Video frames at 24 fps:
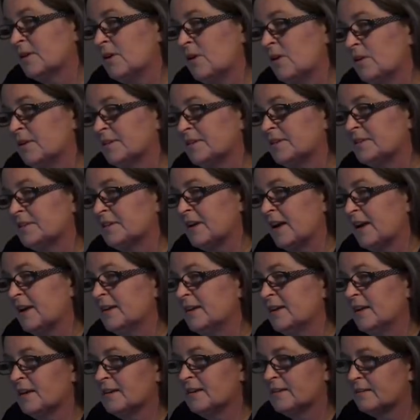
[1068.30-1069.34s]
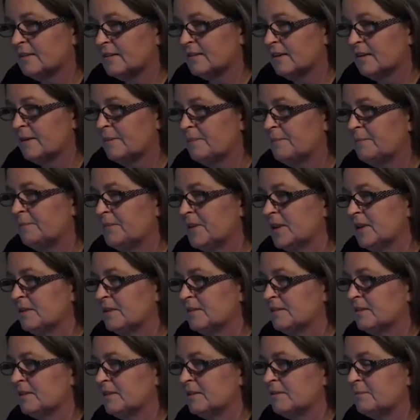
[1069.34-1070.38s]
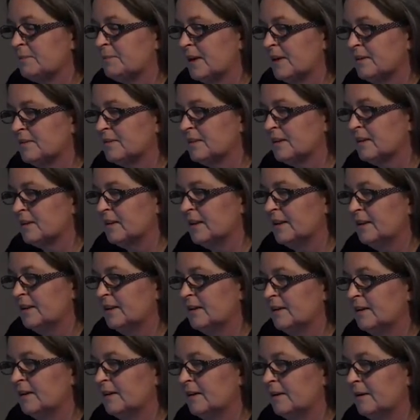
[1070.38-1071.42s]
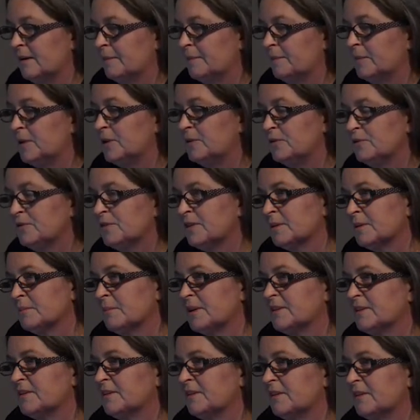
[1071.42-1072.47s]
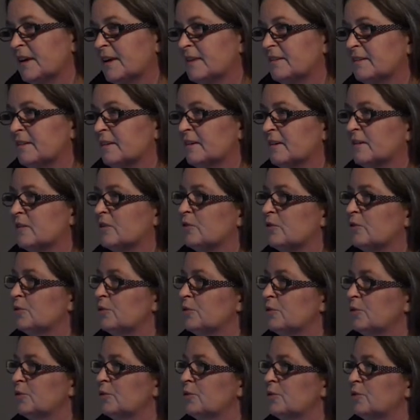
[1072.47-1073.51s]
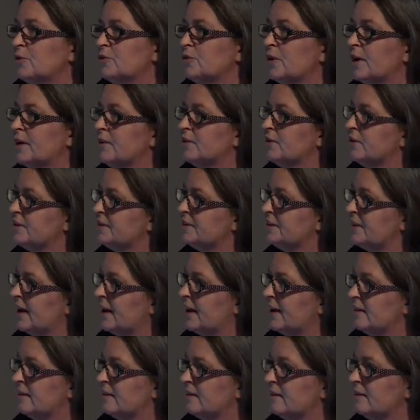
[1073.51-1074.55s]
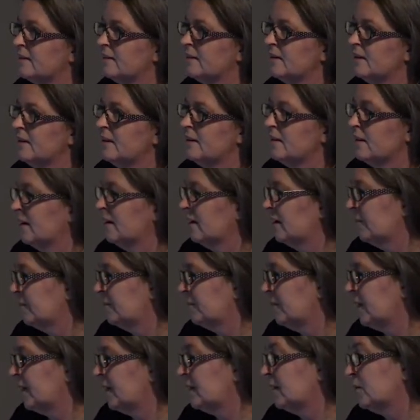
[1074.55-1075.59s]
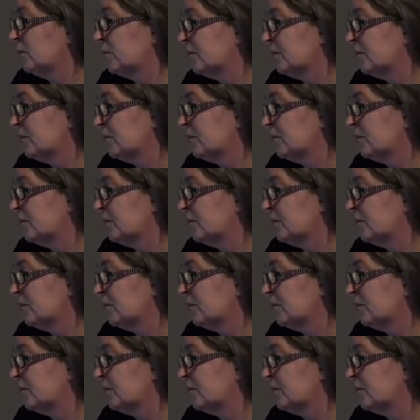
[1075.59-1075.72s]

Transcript: called Skynet is basically using metadata to understand, and it